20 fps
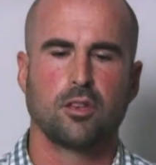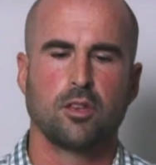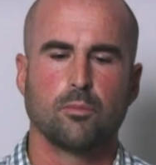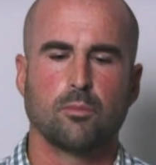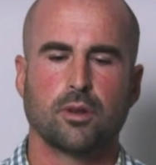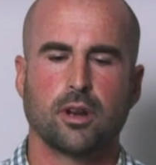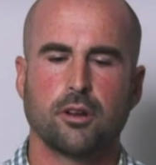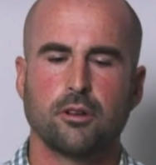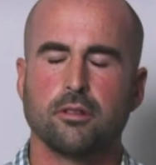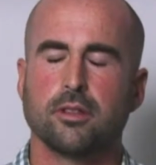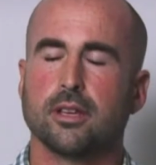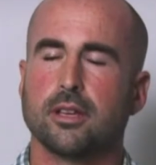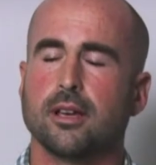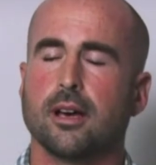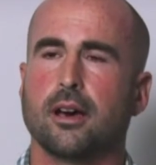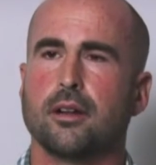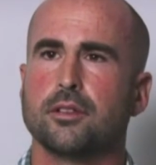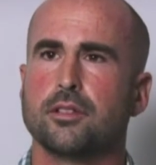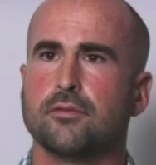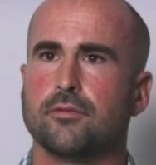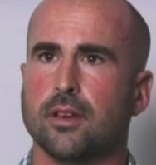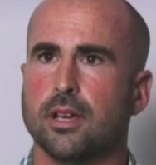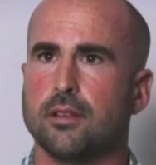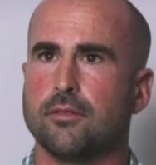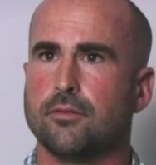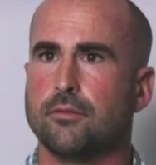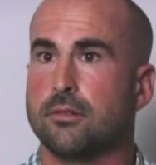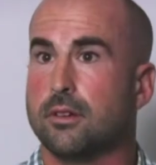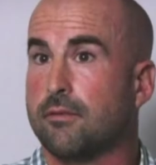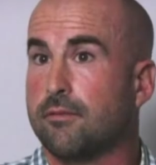But I knew that God is
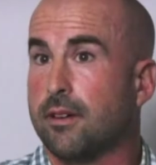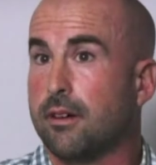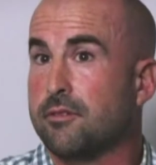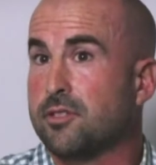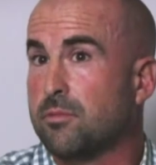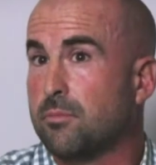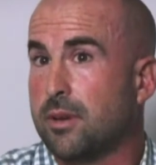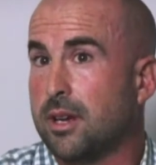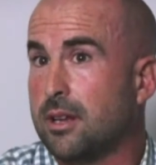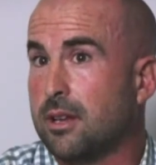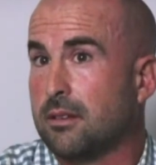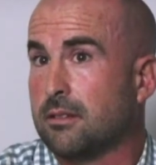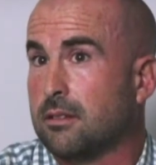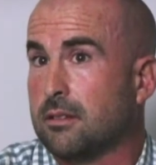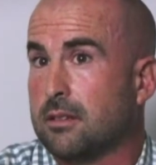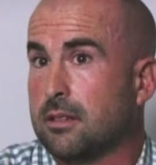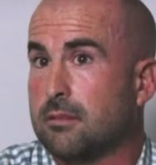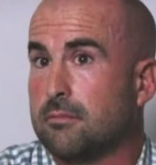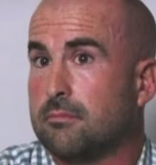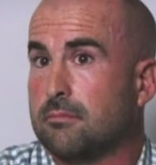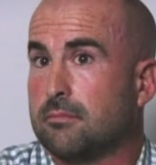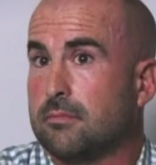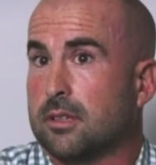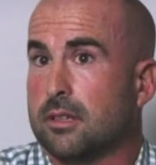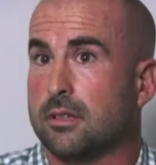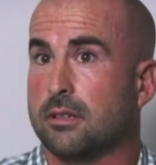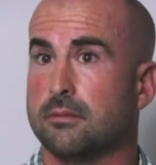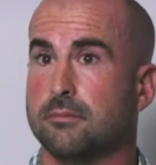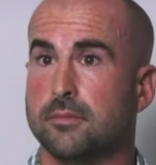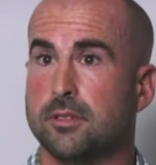faithful, and if I was obedient to Him,
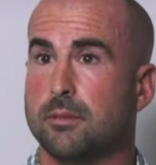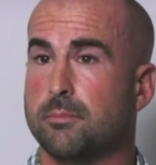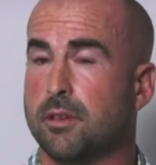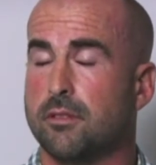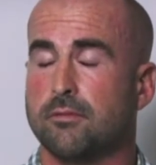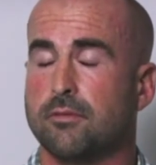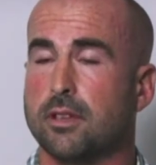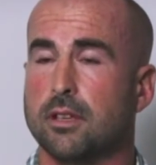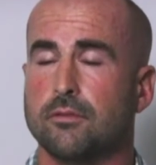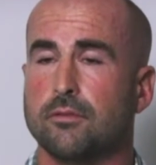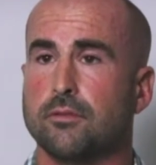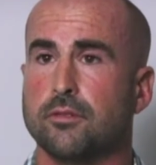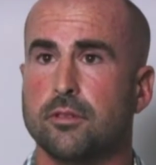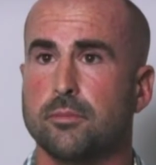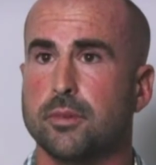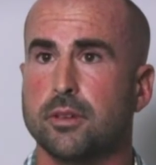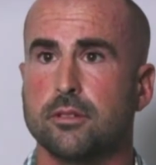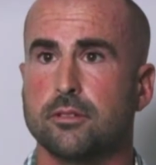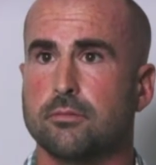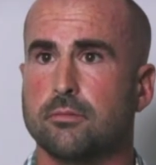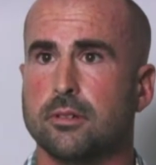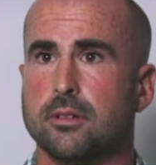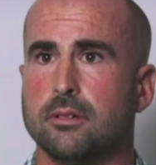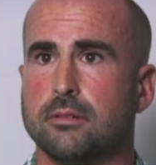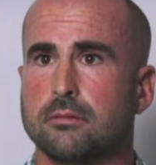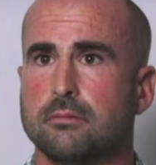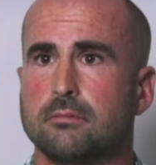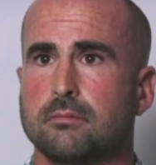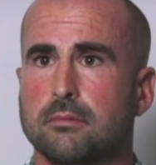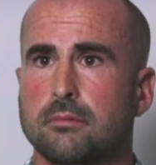um, He'd be faithful to me as
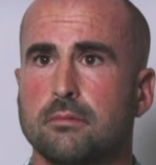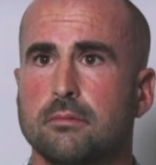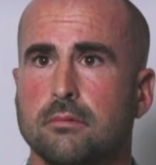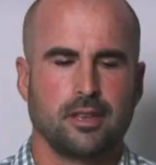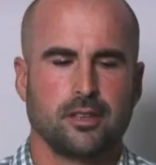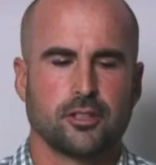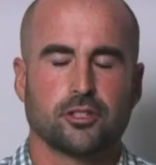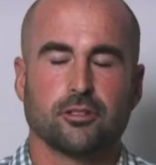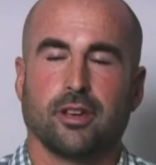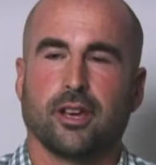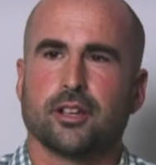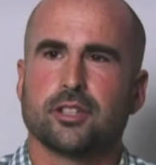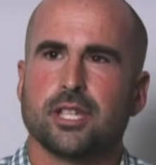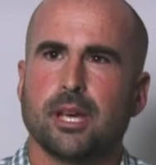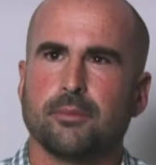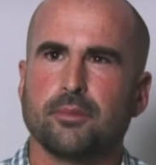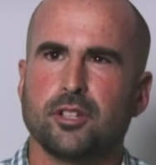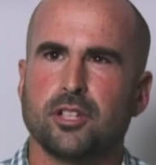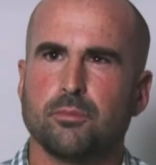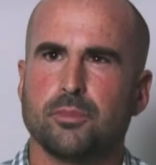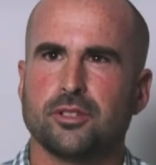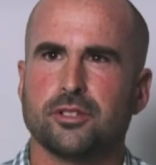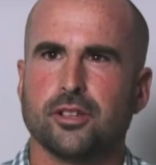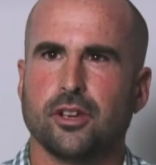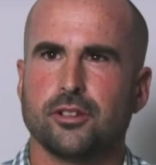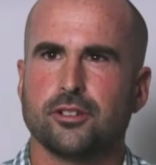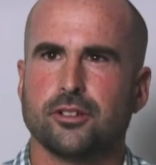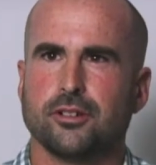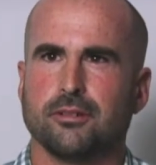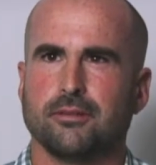well. So I accepted the
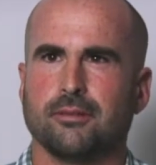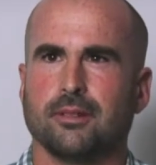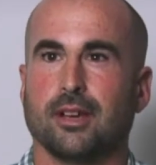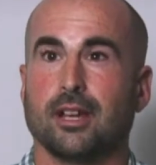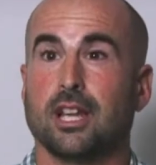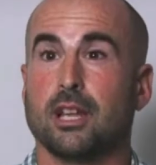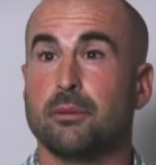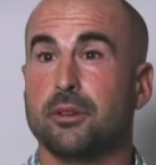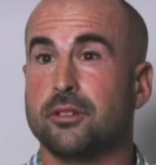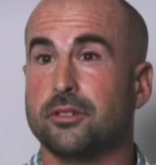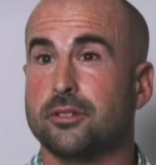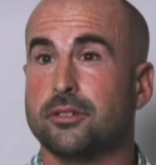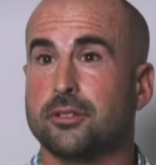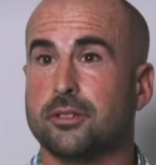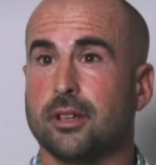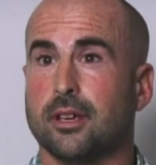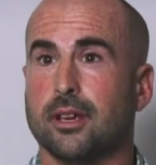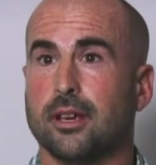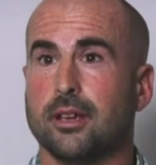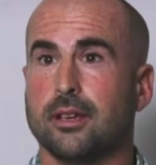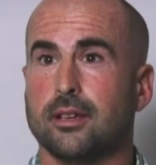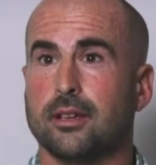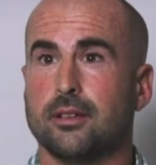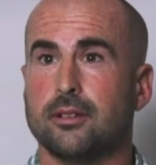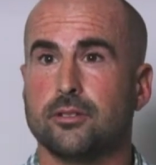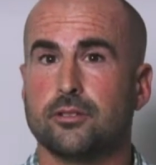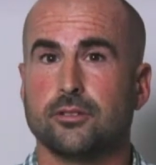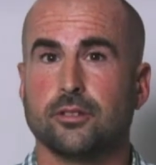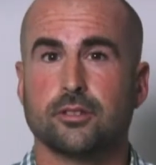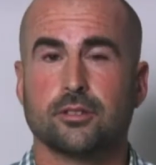position, and let me just say it
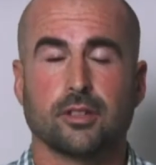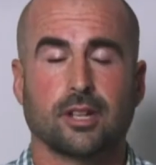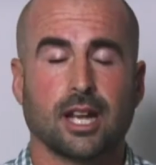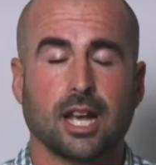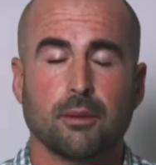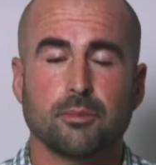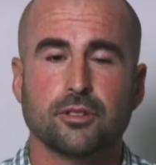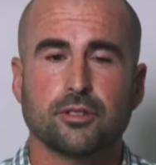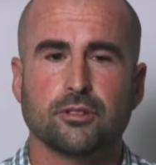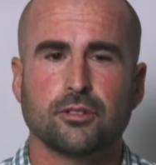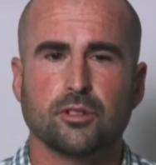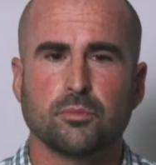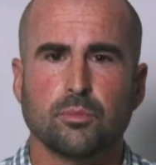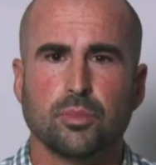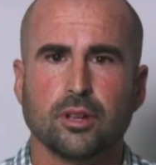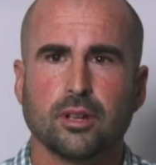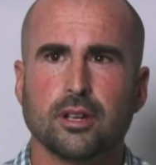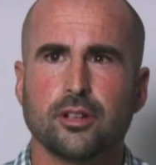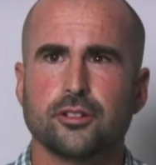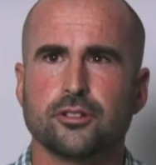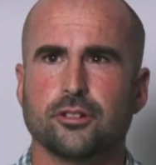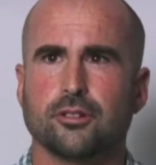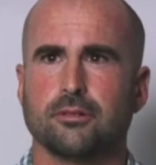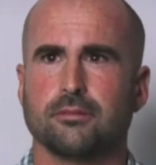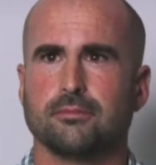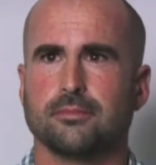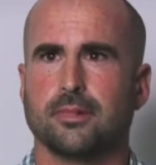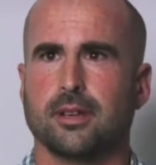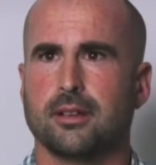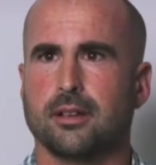is just an absolute
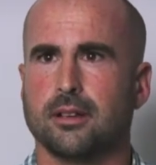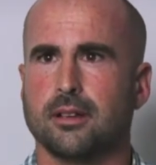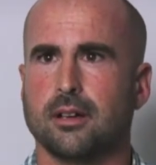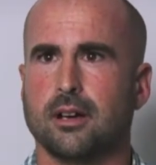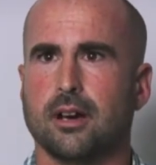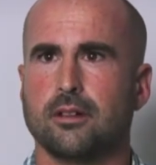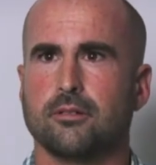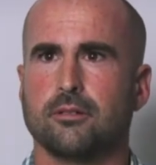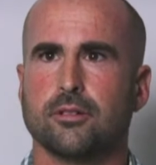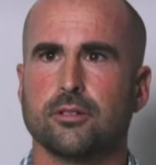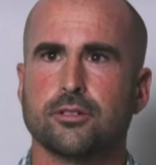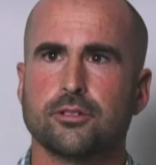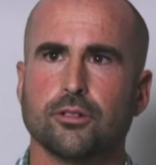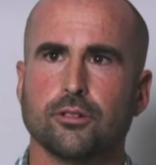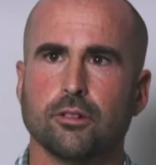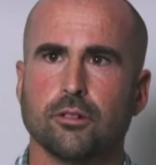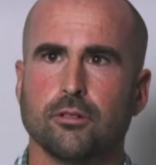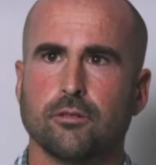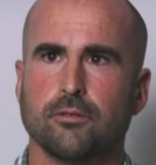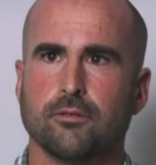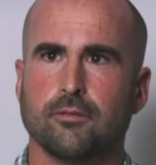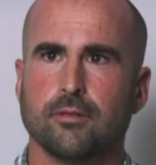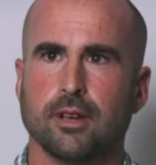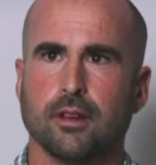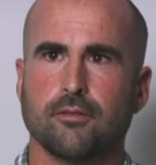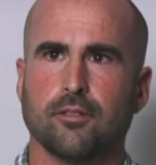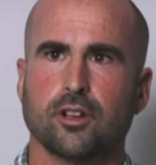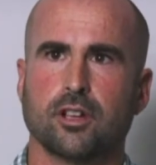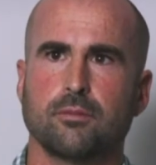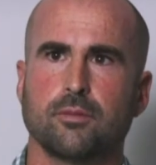pleasure and an honor to serve
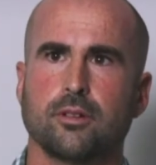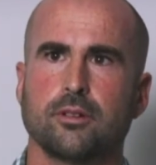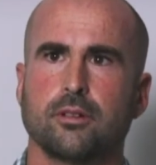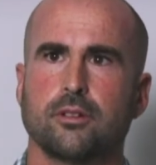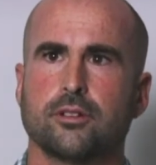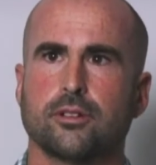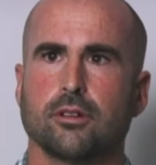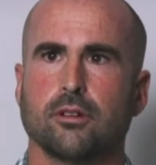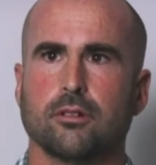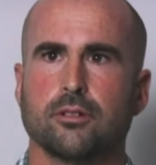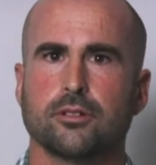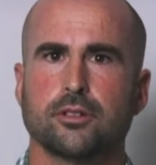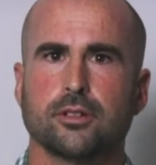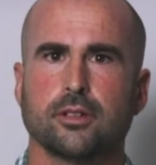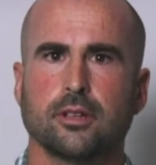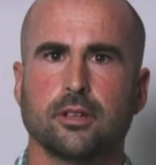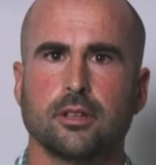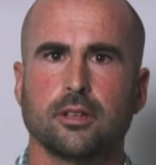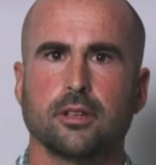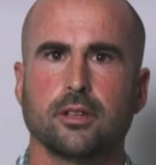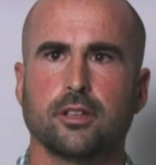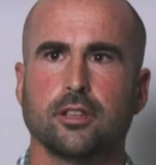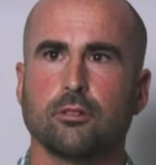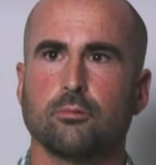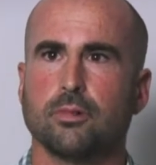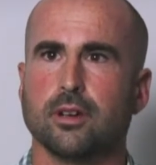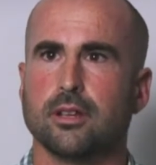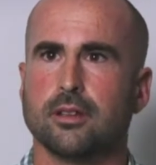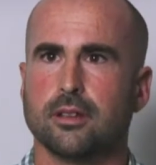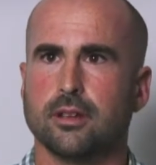Ephrata Community Church uh, in the
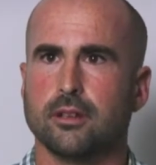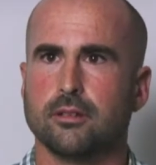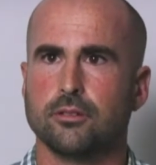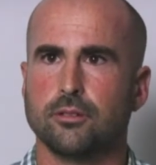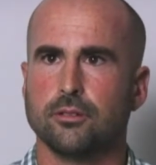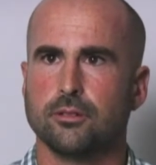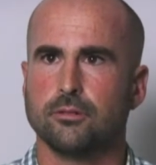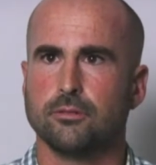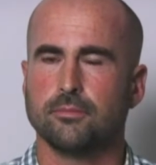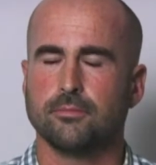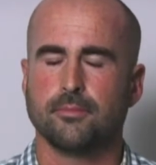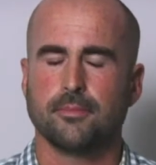way that I do.